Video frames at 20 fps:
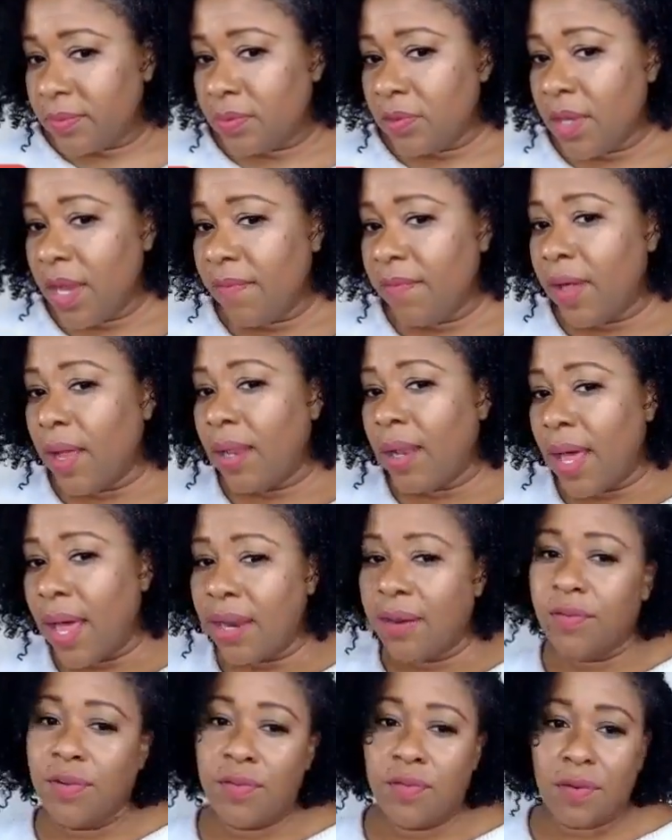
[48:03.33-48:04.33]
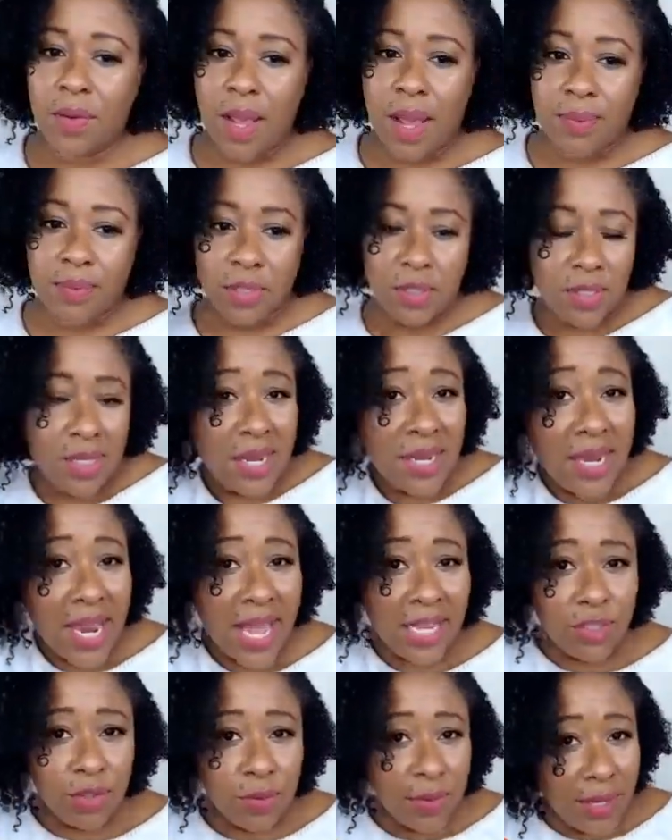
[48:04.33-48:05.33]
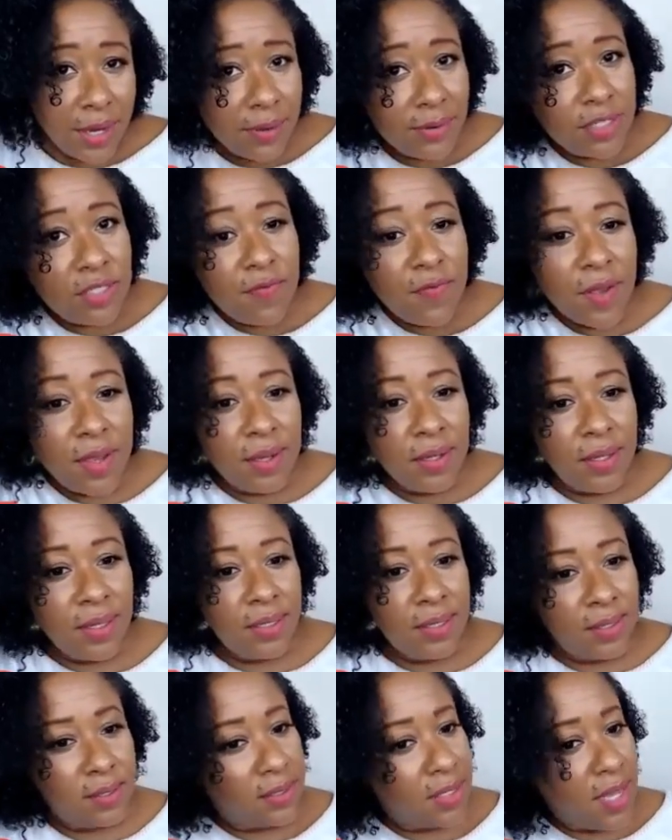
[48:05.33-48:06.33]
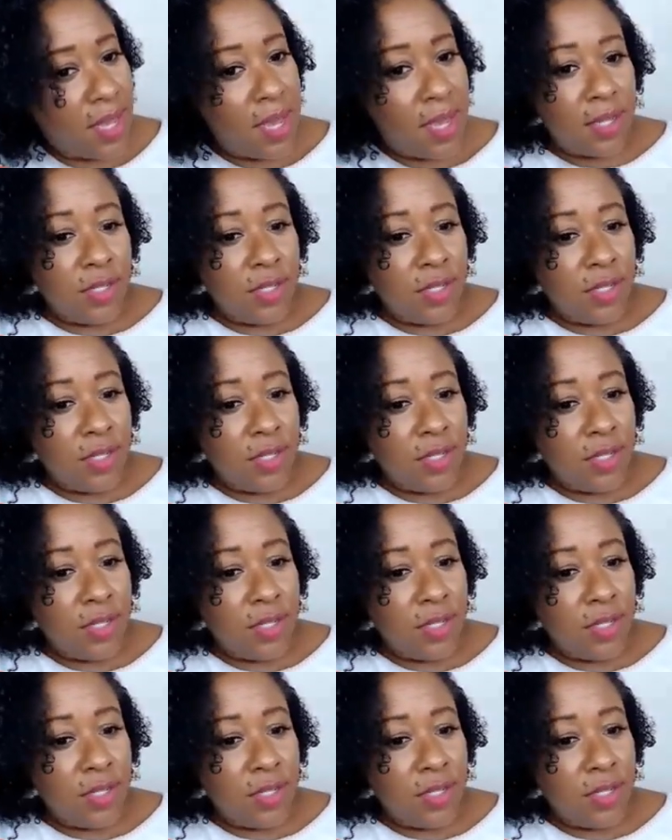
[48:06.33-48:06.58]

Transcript: You have a lot of different options. Natural hair is fun, ladies.